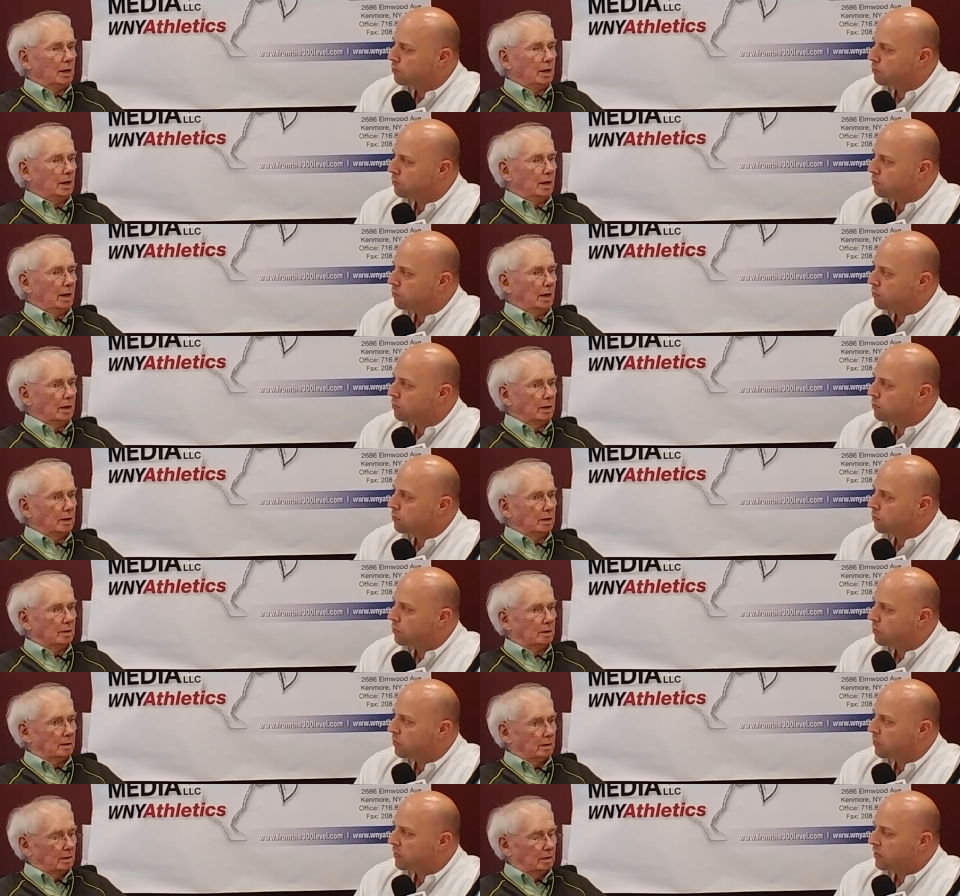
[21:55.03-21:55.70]

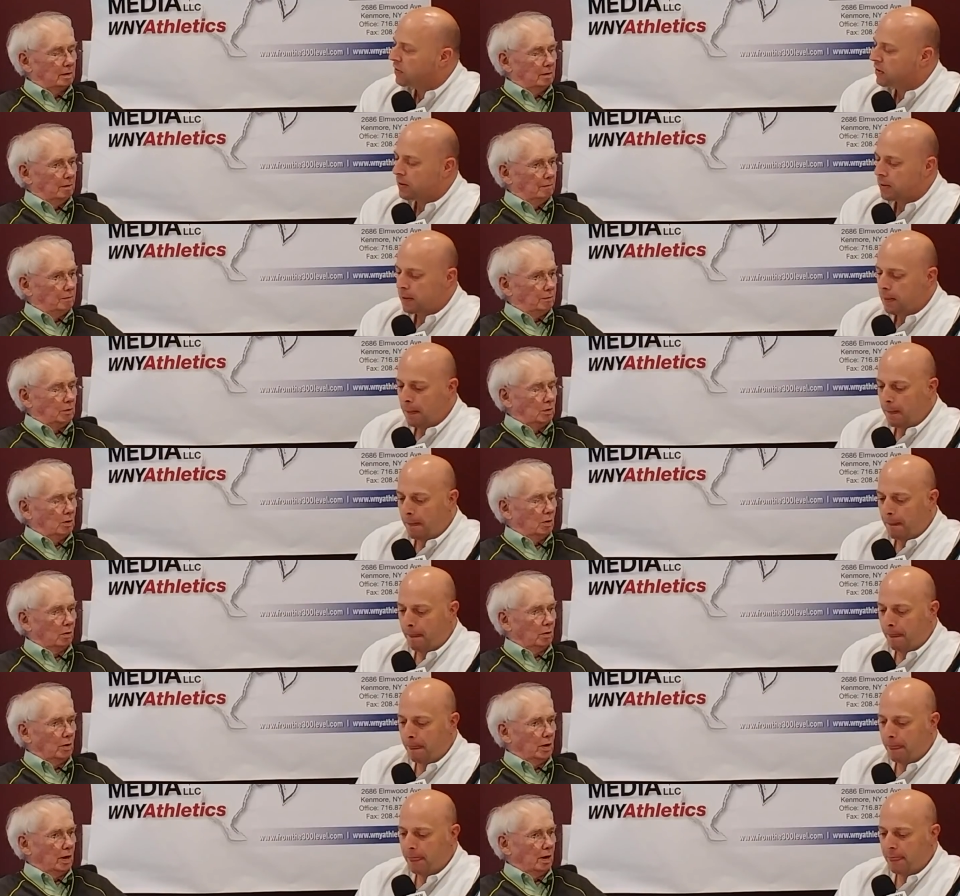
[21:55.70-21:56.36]
Speaker 1: And if you
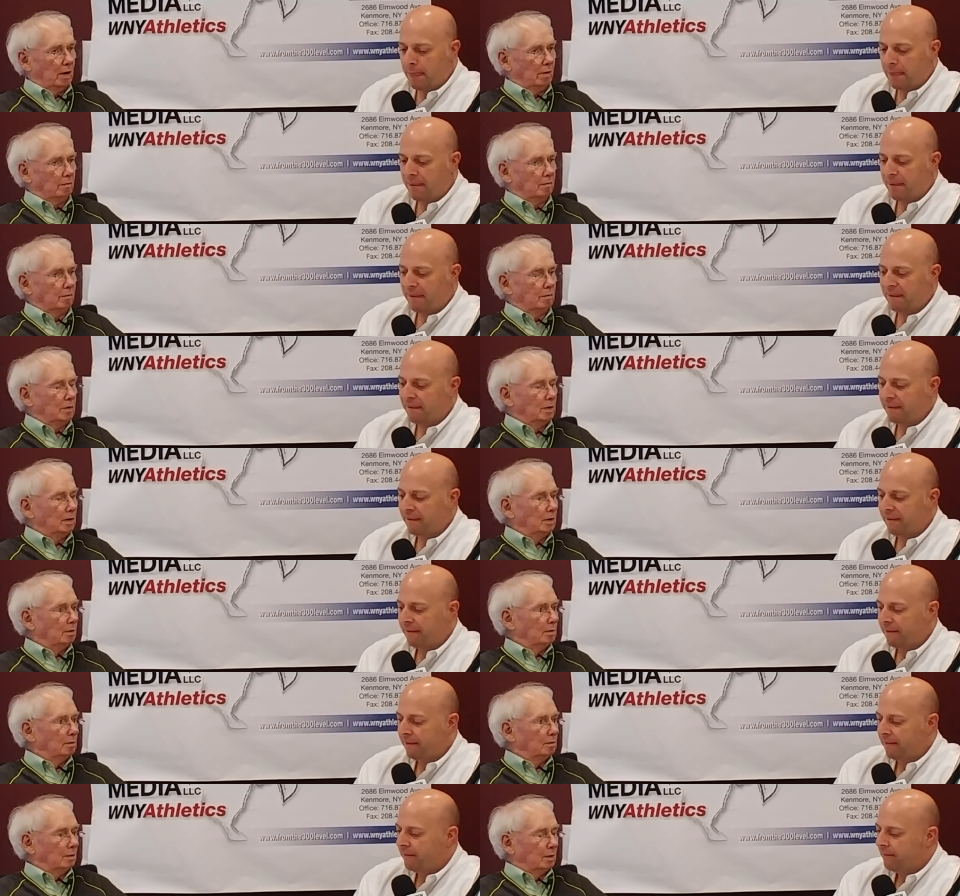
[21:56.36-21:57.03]
don't have
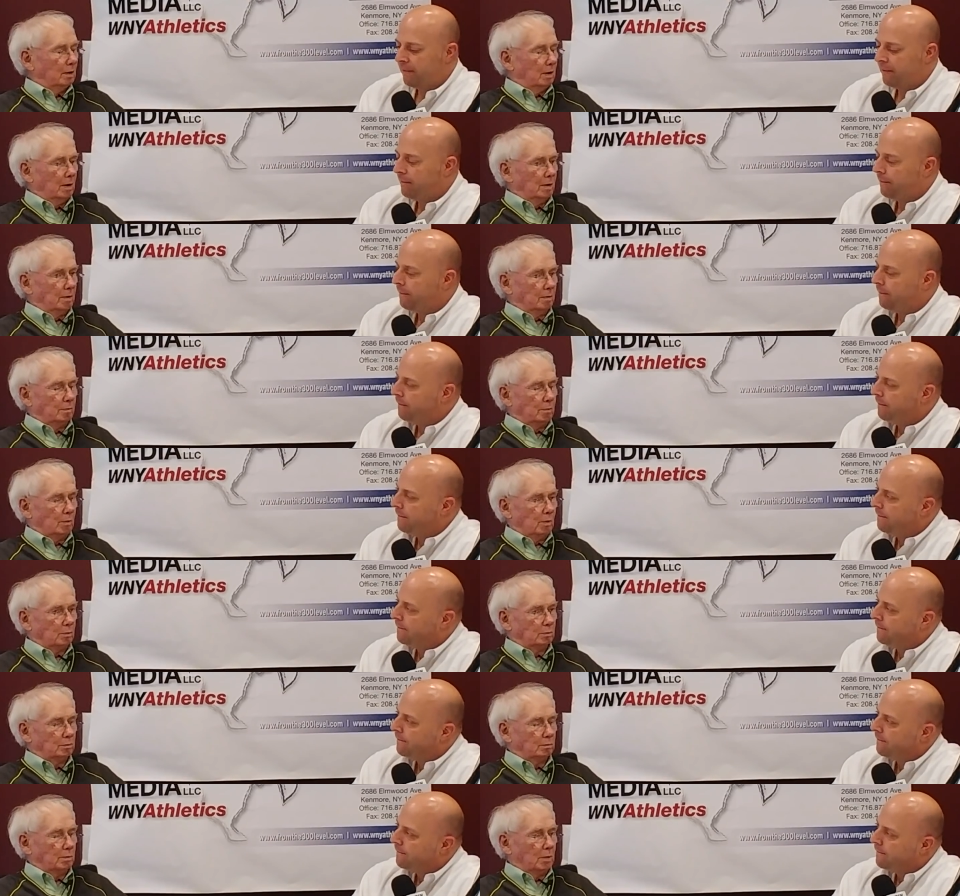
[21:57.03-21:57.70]

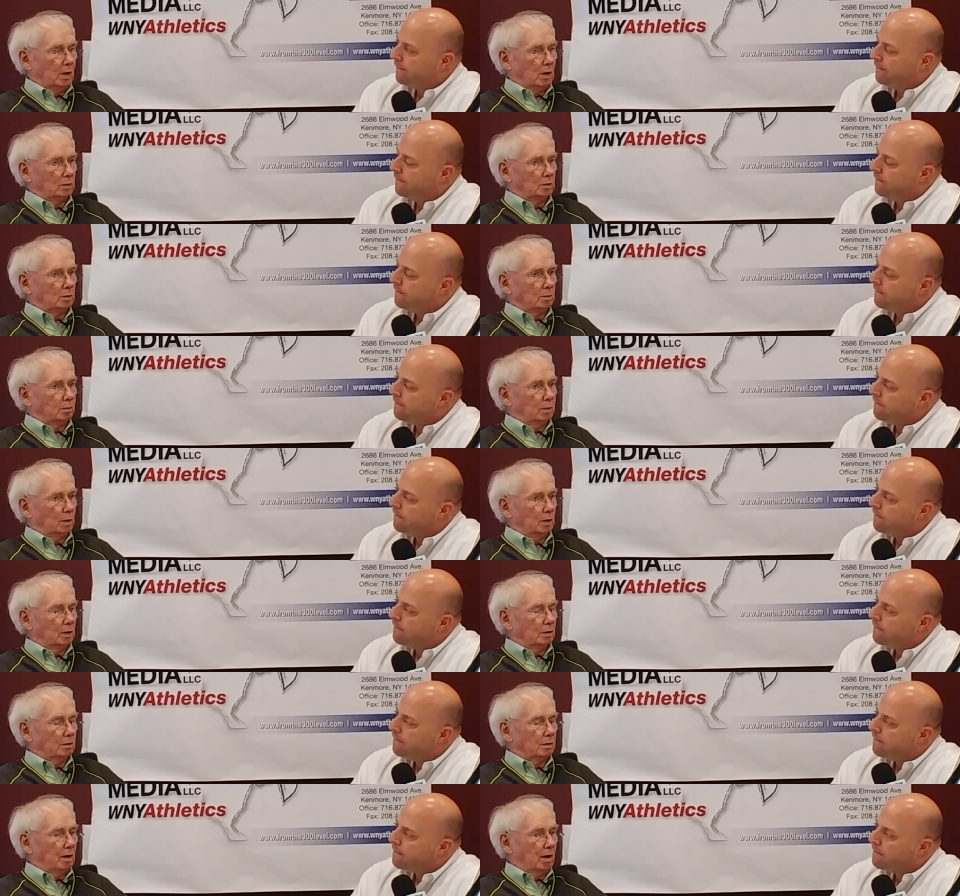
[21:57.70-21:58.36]
um,
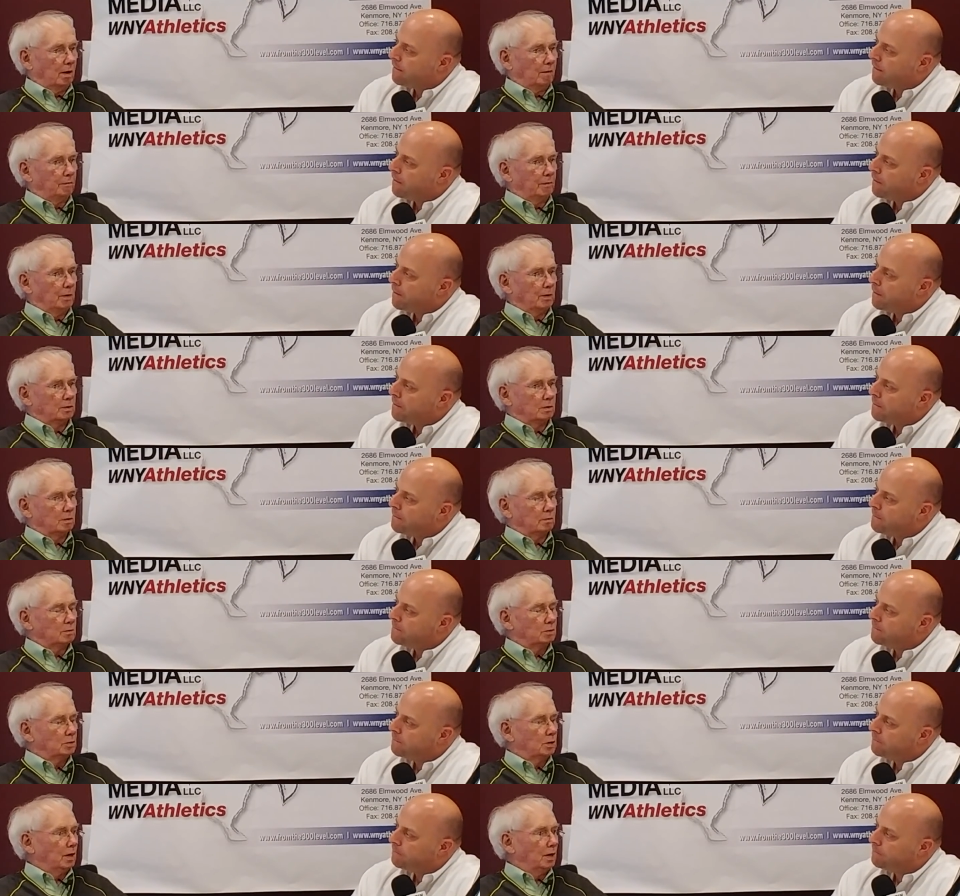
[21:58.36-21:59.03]
multiple
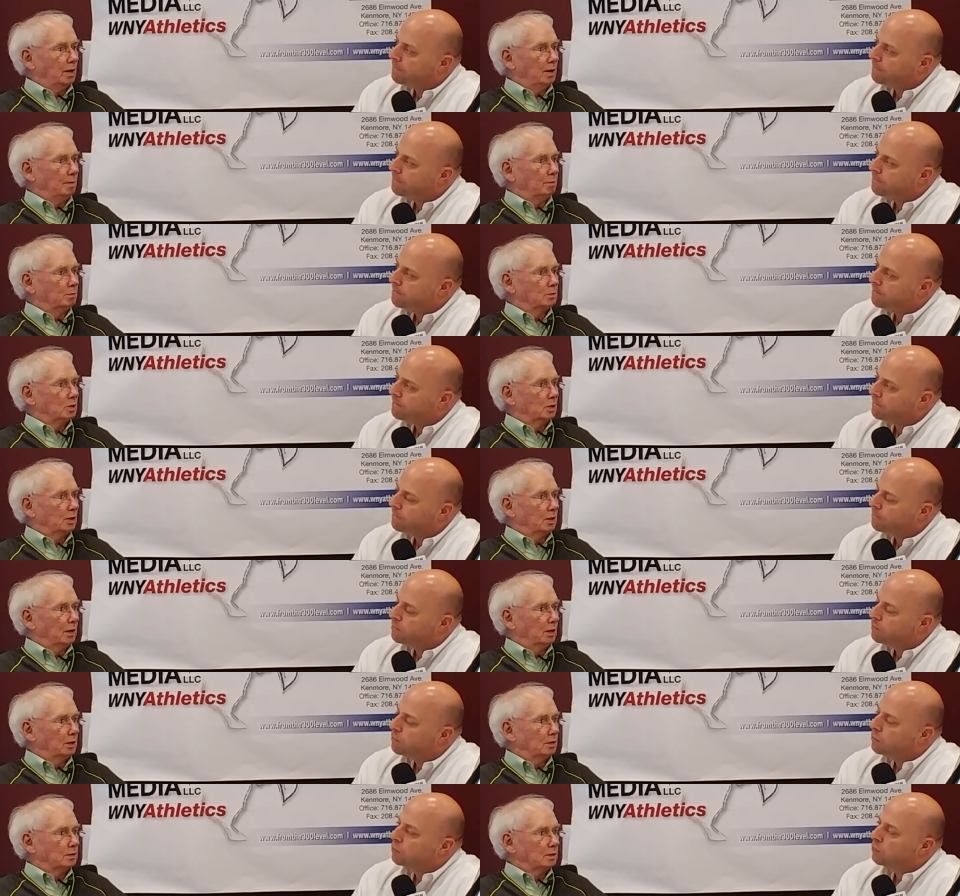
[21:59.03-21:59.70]
offensive schemes
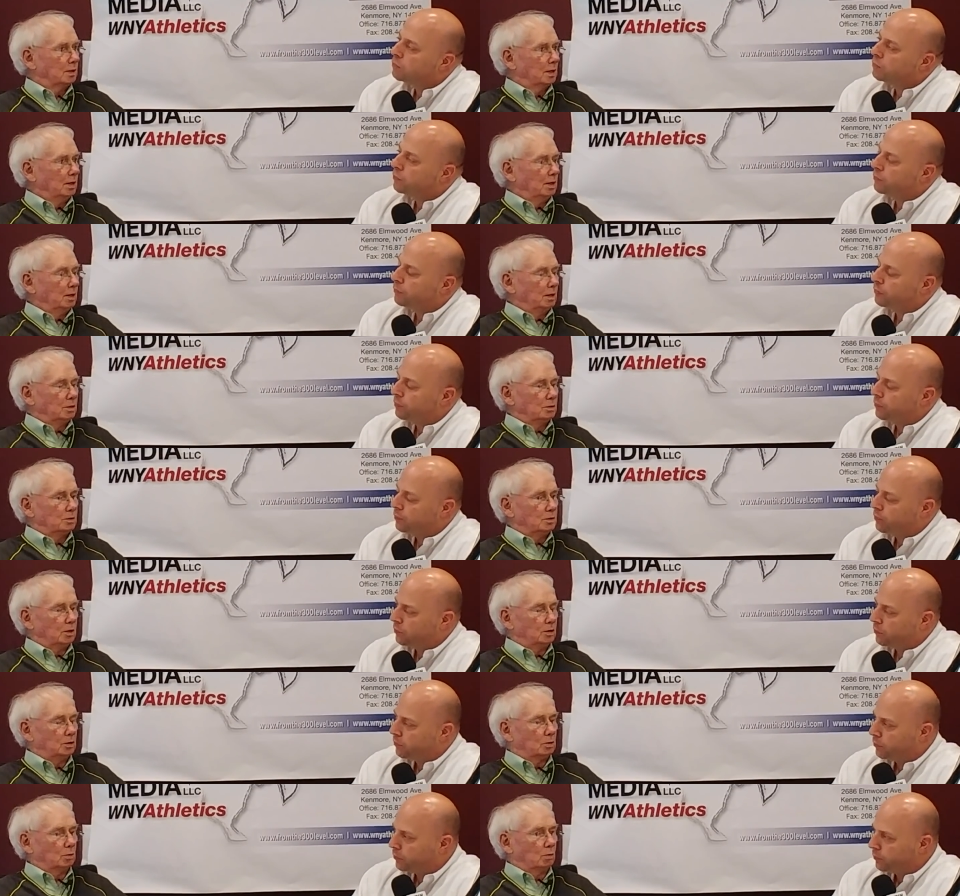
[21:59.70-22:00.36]
against
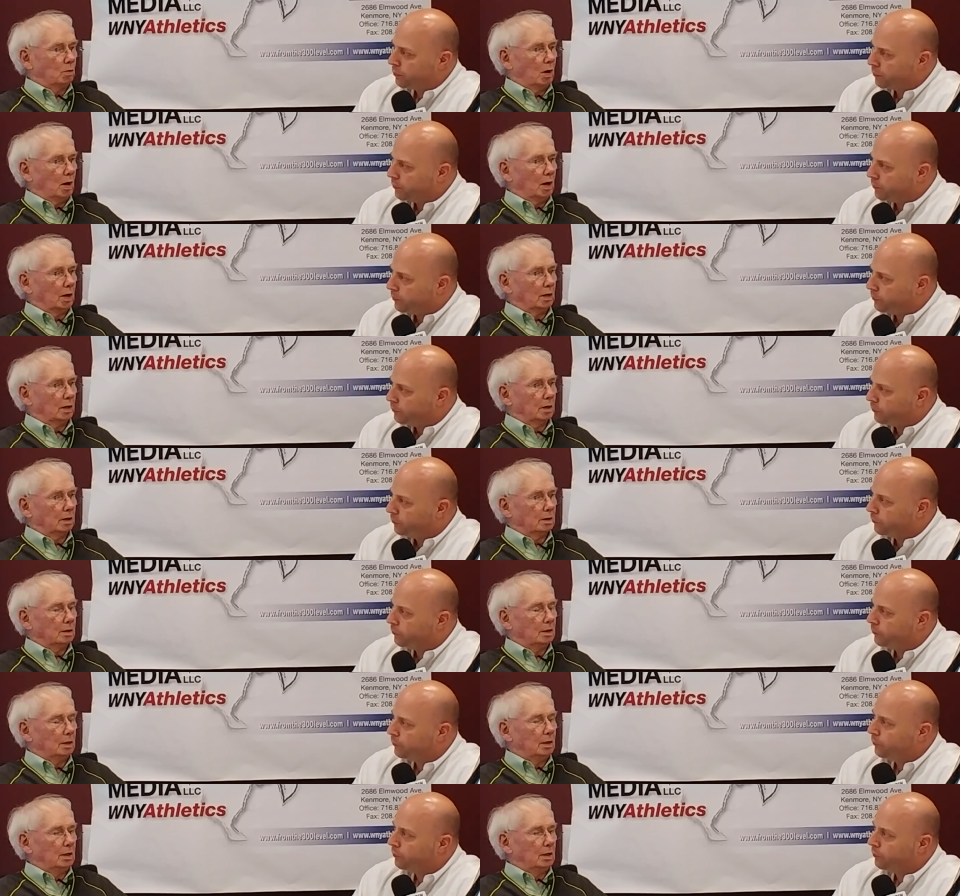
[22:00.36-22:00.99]
Cheektowaga,